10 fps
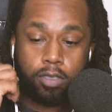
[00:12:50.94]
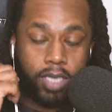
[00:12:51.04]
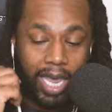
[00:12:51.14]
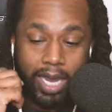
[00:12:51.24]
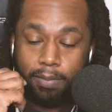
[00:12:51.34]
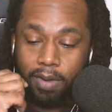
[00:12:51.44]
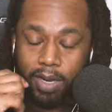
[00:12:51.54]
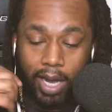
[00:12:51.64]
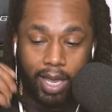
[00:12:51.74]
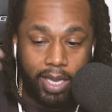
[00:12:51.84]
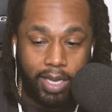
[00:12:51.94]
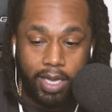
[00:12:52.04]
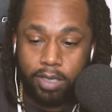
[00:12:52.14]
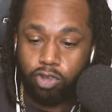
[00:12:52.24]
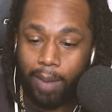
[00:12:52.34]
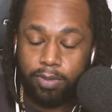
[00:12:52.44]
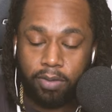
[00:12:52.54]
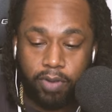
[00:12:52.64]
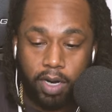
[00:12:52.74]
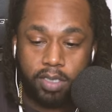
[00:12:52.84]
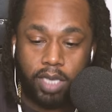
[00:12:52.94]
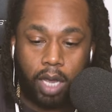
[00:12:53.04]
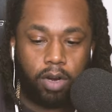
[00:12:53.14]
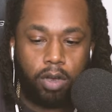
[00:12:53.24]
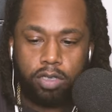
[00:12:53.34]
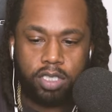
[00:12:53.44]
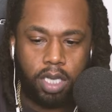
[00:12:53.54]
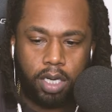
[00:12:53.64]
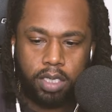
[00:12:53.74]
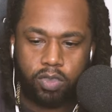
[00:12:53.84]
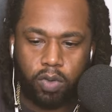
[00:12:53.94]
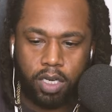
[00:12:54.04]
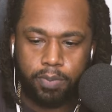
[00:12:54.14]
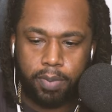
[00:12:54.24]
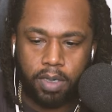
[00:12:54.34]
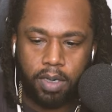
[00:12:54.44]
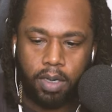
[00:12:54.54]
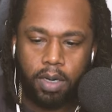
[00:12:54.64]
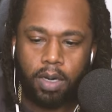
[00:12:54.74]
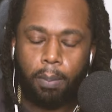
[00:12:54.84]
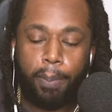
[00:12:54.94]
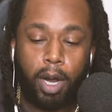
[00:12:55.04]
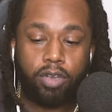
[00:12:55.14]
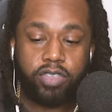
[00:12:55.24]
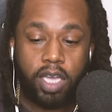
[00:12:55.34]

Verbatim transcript: gave them a, like he he dropped the verse. I don't know who song this was, but Bone